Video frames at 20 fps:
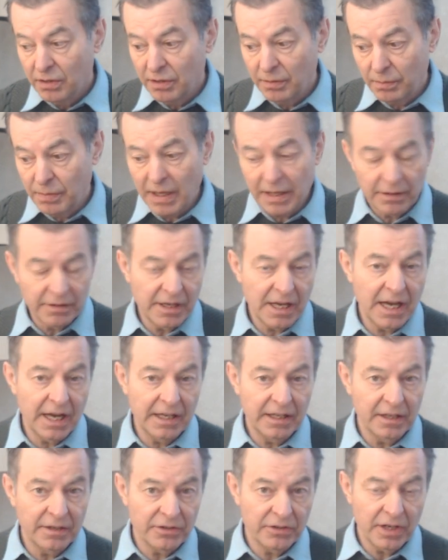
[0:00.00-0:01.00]
the better the
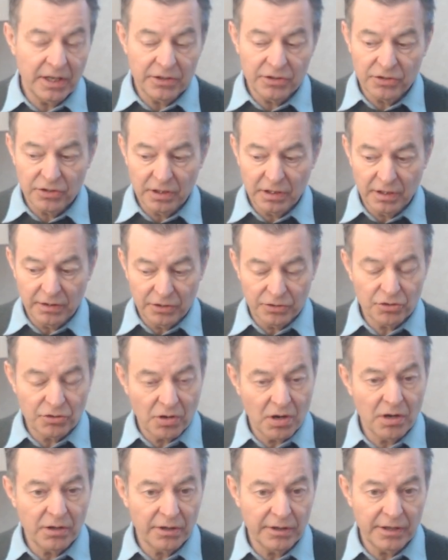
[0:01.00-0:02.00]
ionization, and the
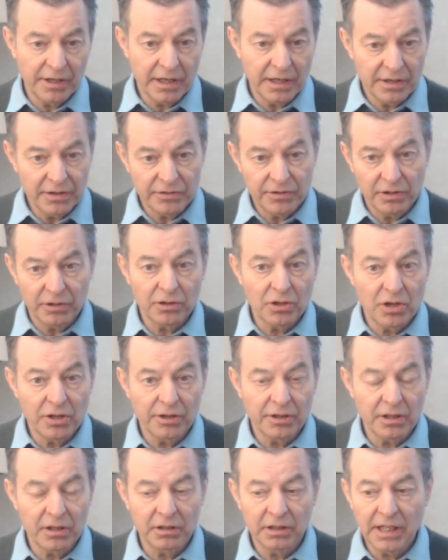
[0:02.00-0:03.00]
stronger it is and the
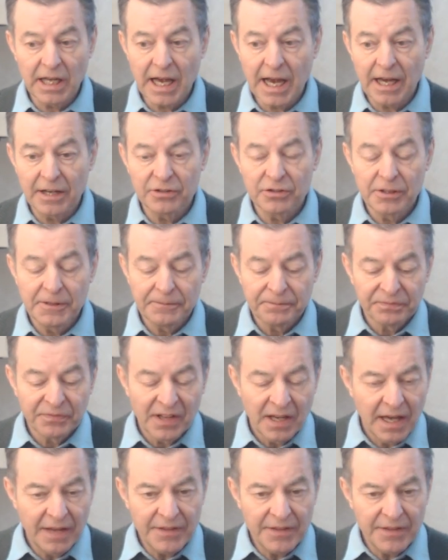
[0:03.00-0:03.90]
longer it'll last.